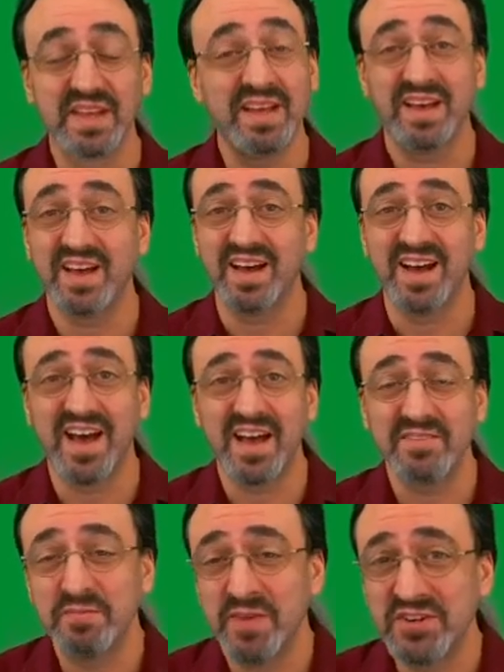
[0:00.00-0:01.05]
I
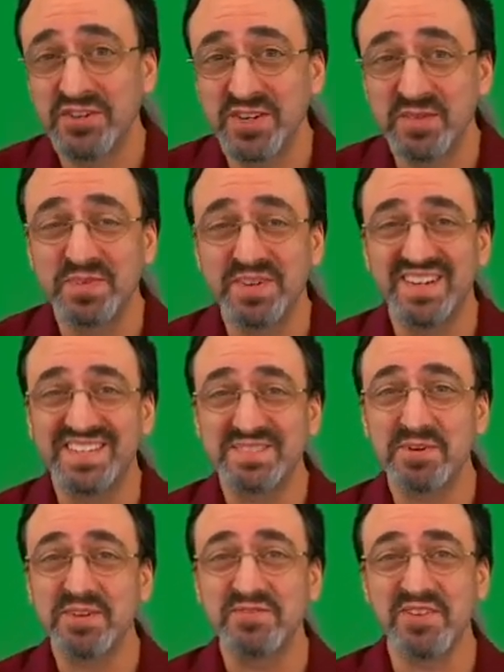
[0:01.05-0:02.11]
haven't measured it, but it's
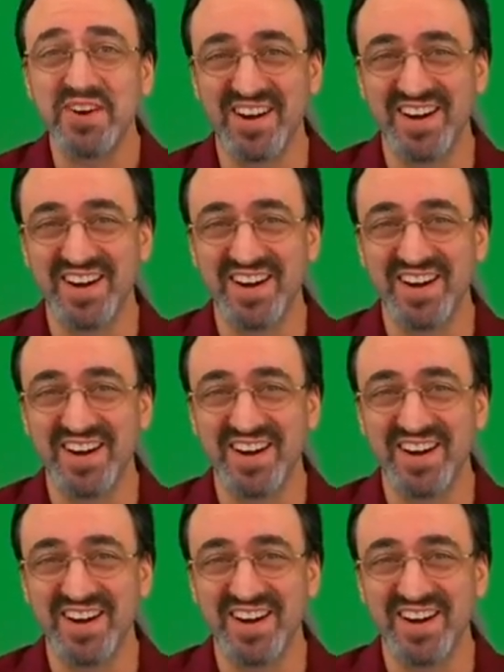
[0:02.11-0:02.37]
pretty far.